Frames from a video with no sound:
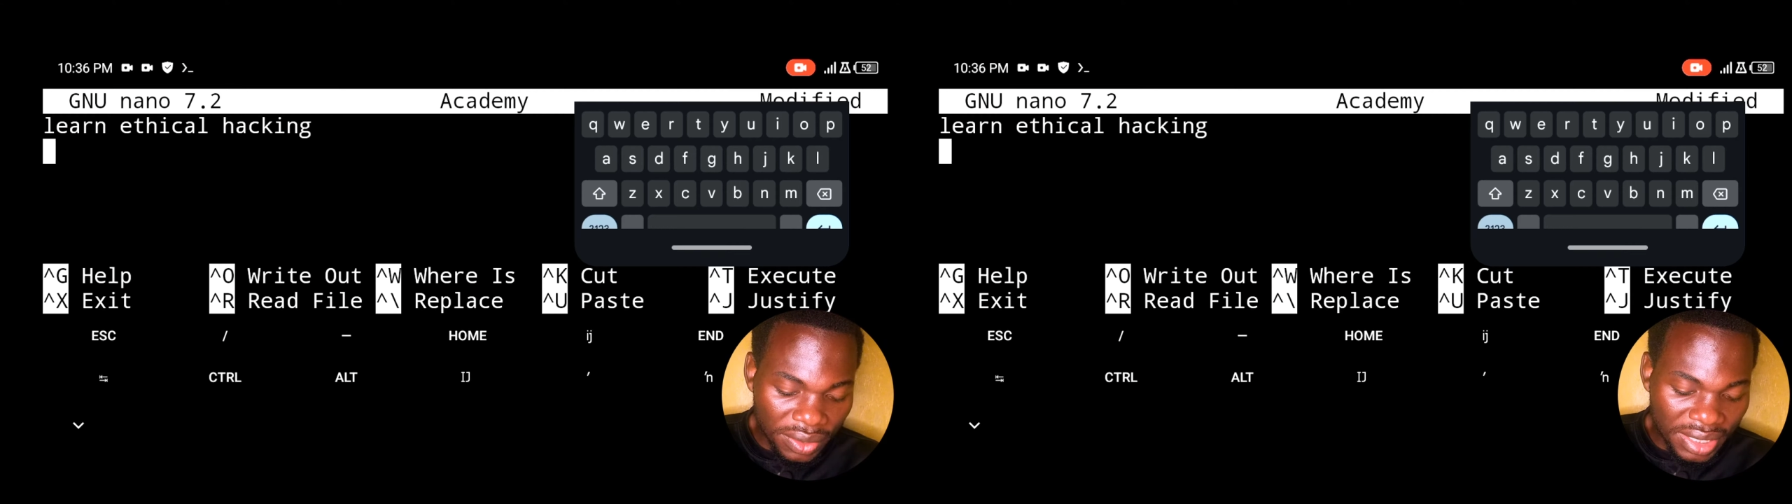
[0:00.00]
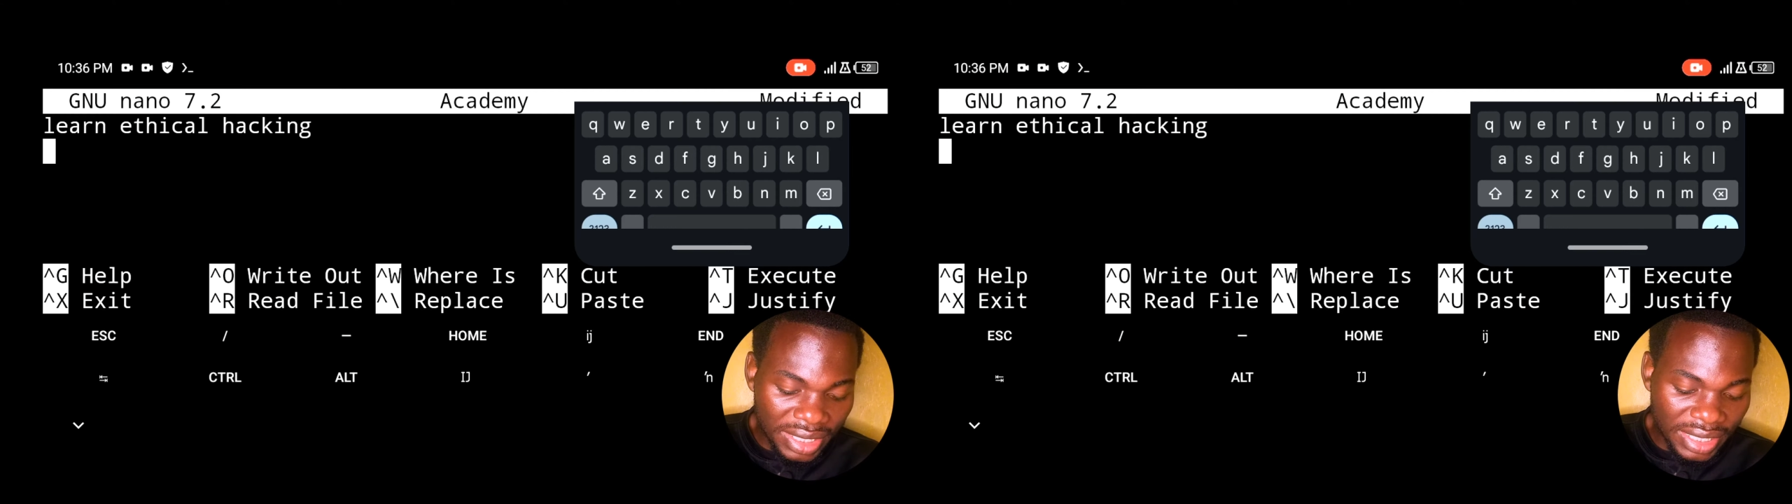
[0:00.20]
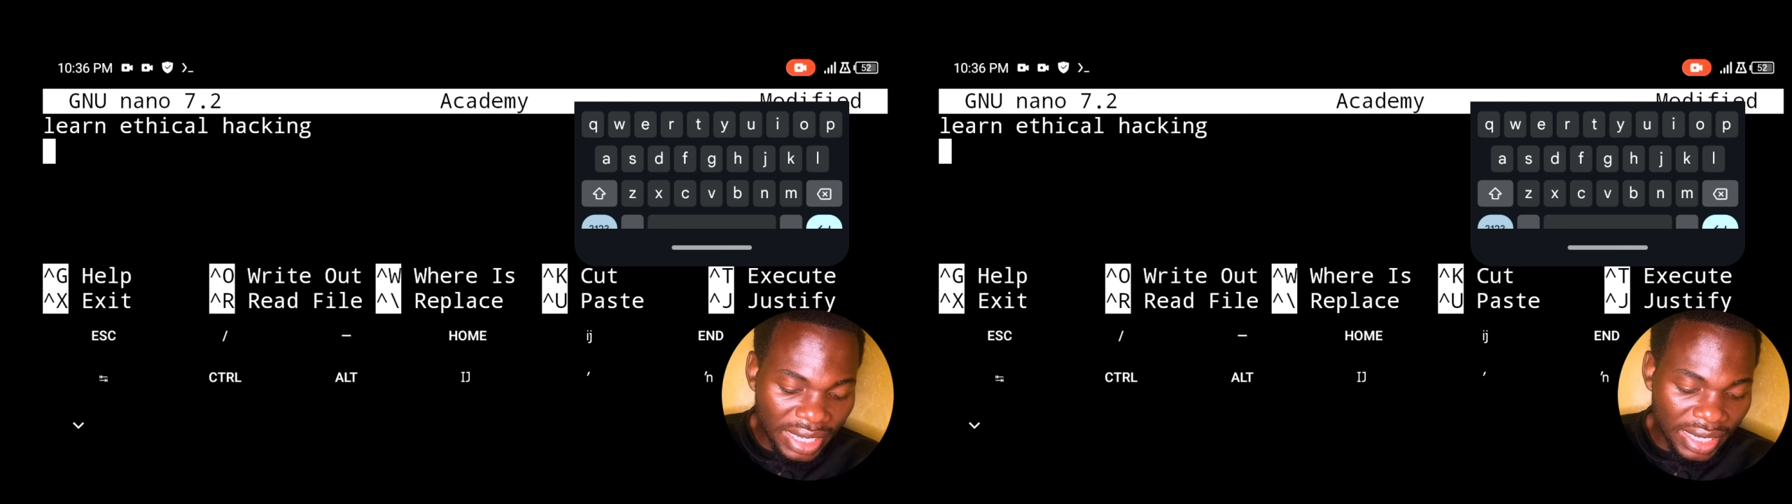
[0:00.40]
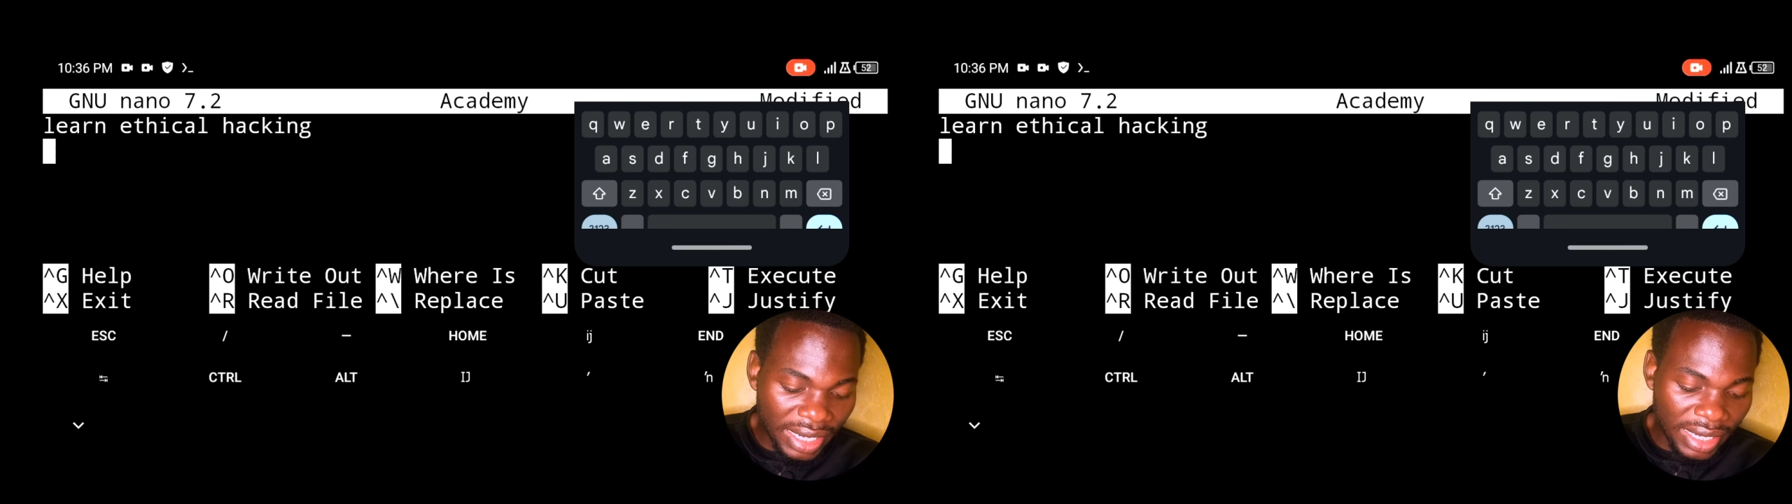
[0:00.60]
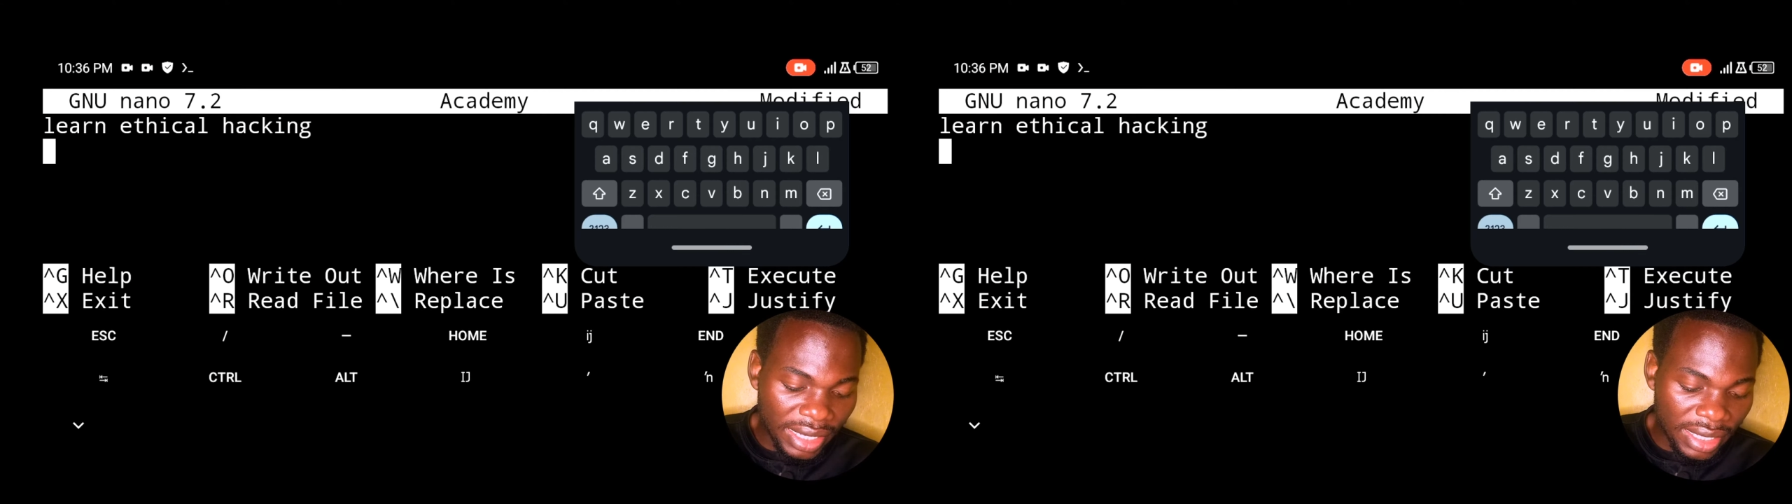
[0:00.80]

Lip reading: CTRL,